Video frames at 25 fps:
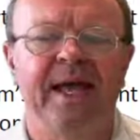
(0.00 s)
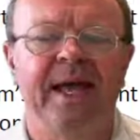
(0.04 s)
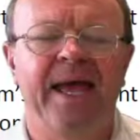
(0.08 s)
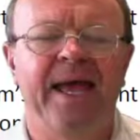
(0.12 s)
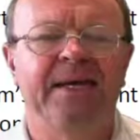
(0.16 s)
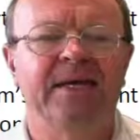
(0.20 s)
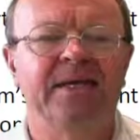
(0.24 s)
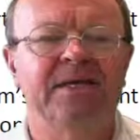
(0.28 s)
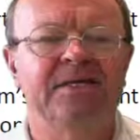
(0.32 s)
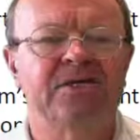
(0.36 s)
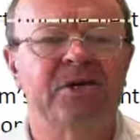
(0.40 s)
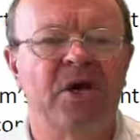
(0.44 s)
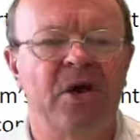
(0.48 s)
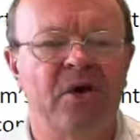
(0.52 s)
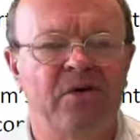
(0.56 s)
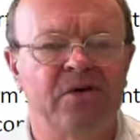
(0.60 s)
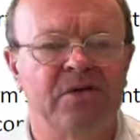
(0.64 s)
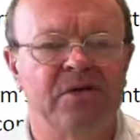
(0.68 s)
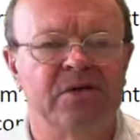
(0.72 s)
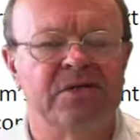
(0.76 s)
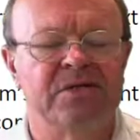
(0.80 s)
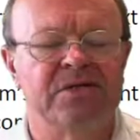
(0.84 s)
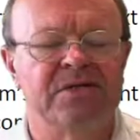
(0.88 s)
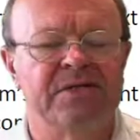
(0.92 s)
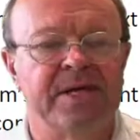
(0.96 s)
and its
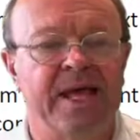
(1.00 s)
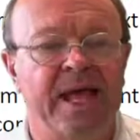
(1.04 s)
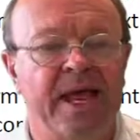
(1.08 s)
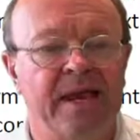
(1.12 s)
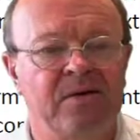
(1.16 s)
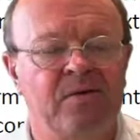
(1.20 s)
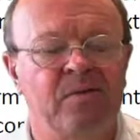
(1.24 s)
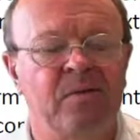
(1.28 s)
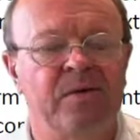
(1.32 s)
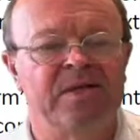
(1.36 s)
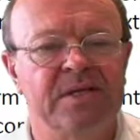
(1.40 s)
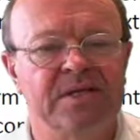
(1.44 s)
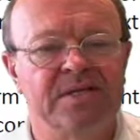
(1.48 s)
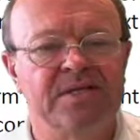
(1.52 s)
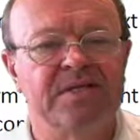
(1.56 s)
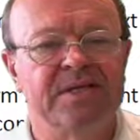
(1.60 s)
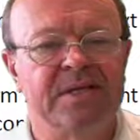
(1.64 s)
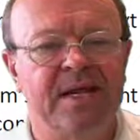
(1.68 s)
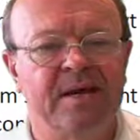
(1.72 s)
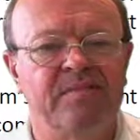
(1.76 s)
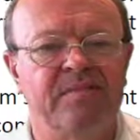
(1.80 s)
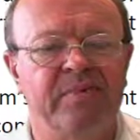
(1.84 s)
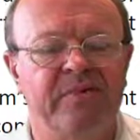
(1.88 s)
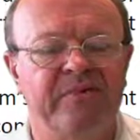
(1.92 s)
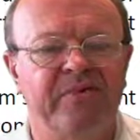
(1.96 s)
owners and with its
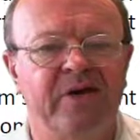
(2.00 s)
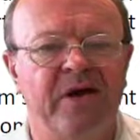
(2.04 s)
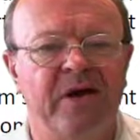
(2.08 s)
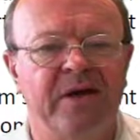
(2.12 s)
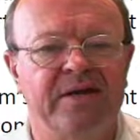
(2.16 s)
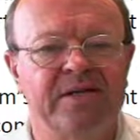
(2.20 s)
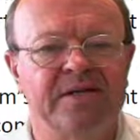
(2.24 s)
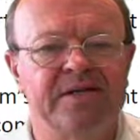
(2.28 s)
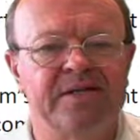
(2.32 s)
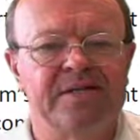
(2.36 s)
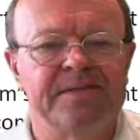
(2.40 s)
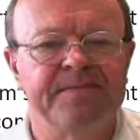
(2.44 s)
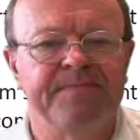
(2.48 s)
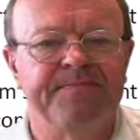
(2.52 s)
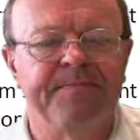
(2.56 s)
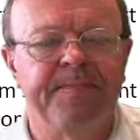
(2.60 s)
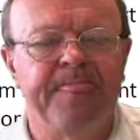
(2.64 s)
debt providers.